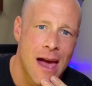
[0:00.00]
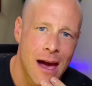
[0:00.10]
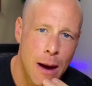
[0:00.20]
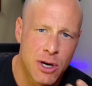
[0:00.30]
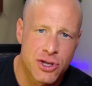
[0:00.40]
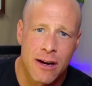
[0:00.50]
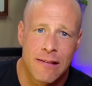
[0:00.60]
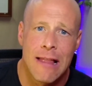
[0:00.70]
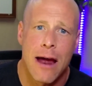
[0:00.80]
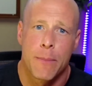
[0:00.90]
I'm going to talk a
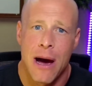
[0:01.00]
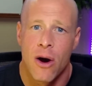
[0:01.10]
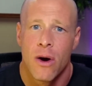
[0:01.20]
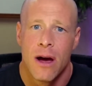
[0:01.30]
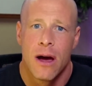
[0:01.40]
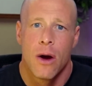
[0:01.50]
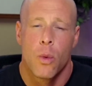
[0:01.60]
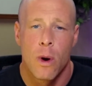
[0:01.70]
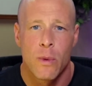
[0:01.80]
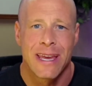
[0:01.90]
lot about
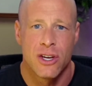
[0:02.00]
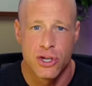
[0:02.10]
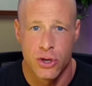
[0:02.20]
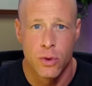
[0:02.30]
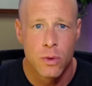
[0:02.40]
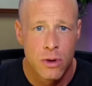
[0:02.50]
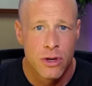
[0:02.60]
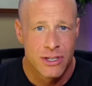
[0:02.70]
what we can do